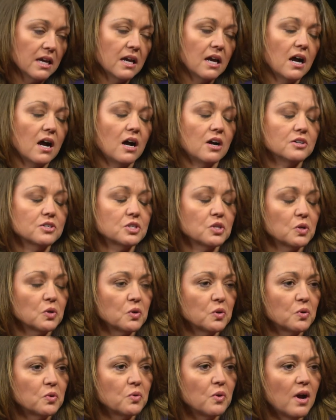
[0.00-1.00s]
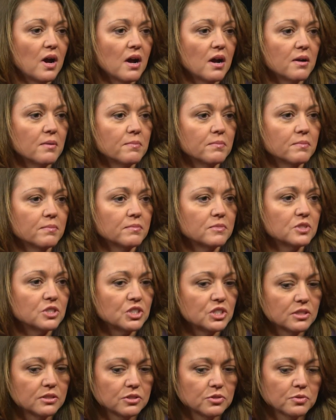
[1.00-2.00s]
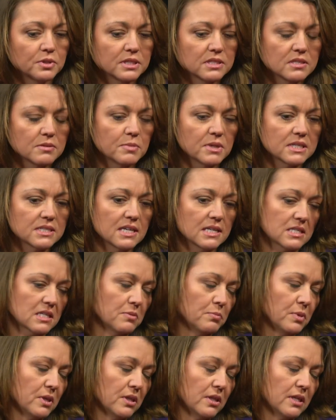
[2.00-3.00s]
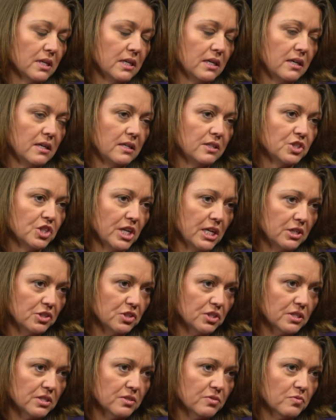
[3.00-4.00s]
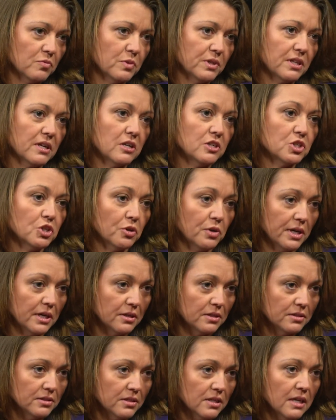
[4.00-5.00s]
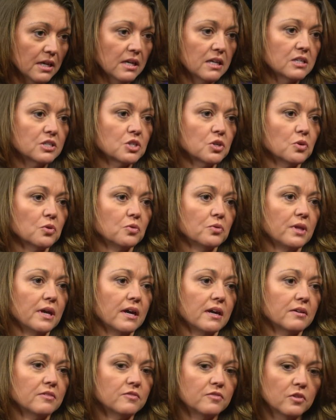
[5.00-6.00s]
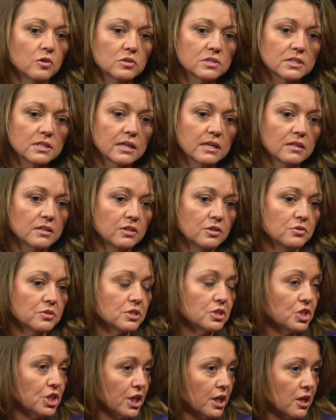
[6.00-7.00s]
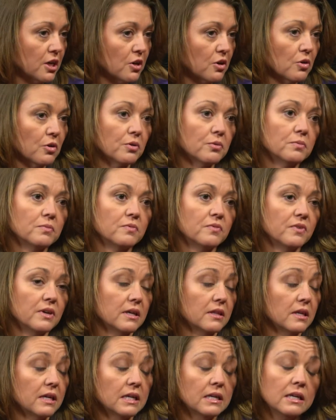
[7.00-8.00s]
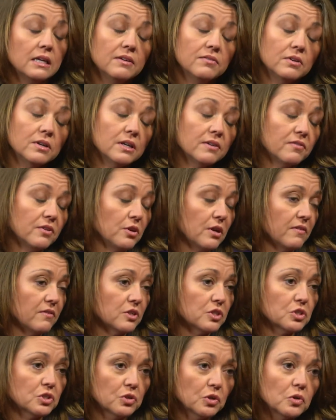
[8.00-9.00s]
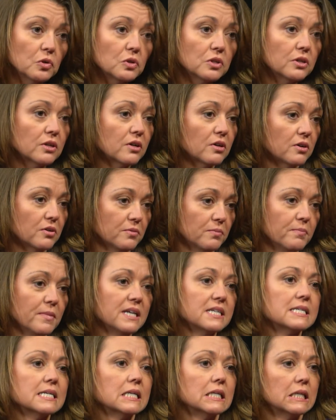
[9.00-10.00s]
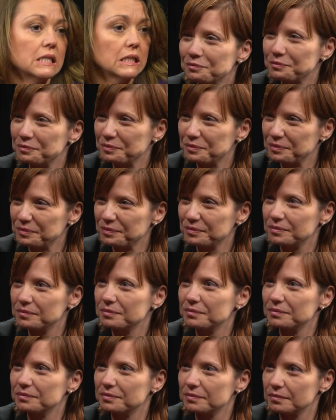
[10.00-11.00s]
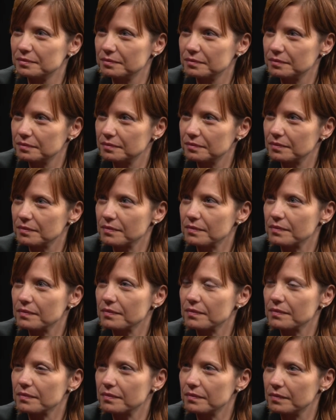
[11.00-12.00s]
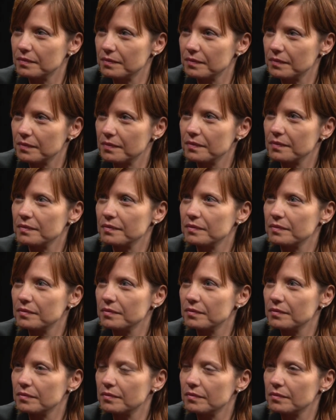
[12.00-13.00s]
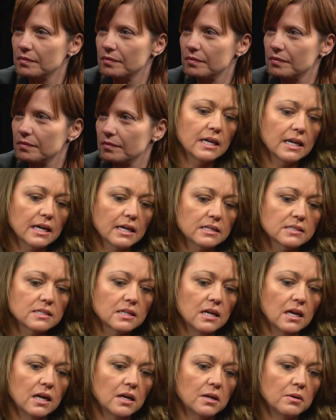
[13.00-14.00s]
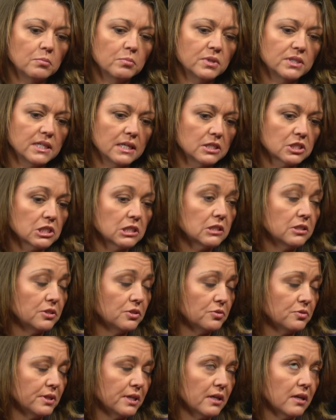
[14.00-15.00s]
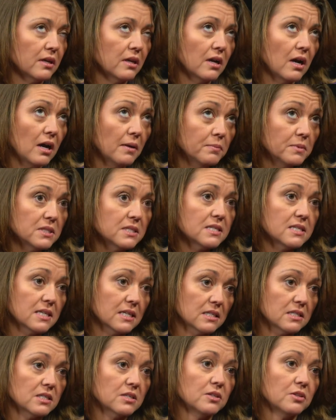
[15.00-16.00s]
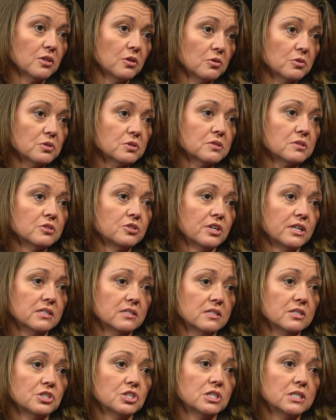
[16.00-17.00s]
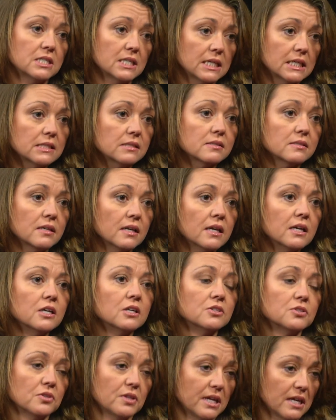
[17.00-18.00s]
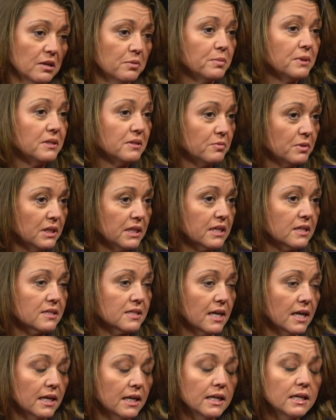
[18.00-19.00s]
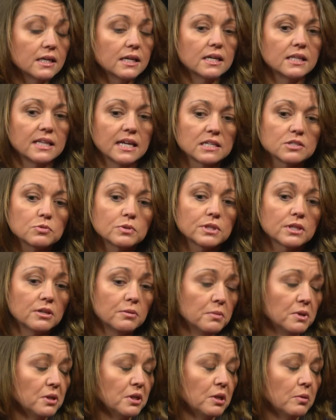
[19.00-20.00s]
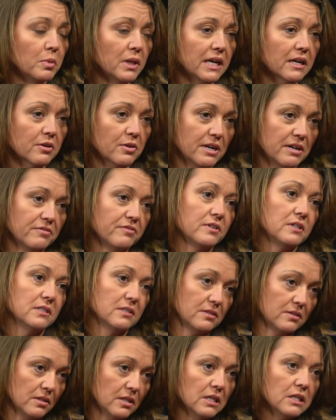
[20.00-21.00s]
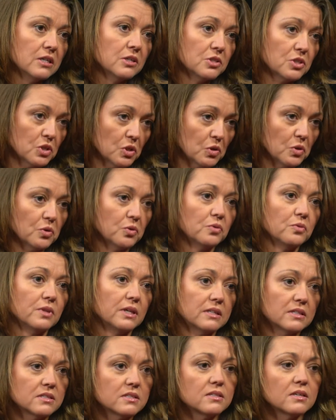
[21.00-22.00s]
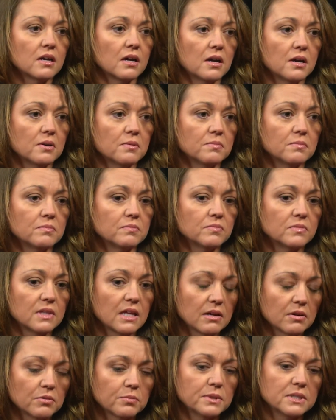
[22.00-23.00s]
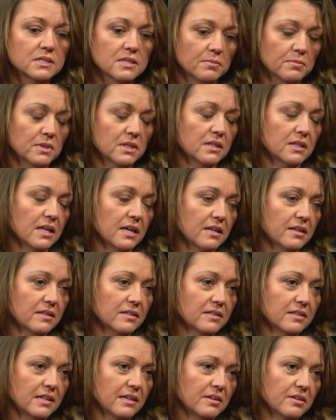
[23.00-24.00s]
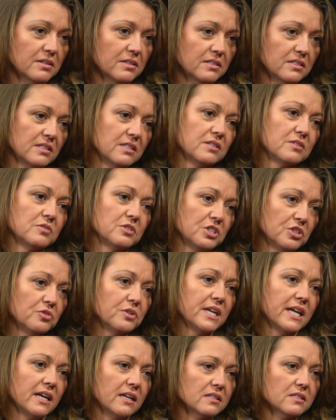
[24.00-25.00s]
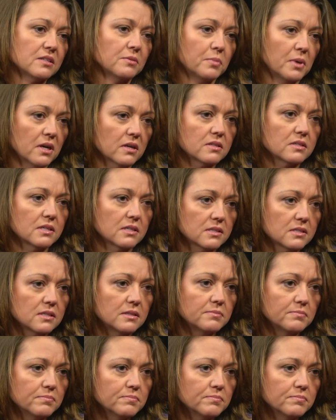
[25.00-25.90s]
Also doing some accessibility changes with our trail so that folks that use a chair, or even if you have a stroller, or makes it a little easier to get in and out of those areas. So we're looking at potentially doing up to 6 of those transition sites, so that'll be really exciting, and that's with community block grant funds. So that's that'll be something that to enhance the park system.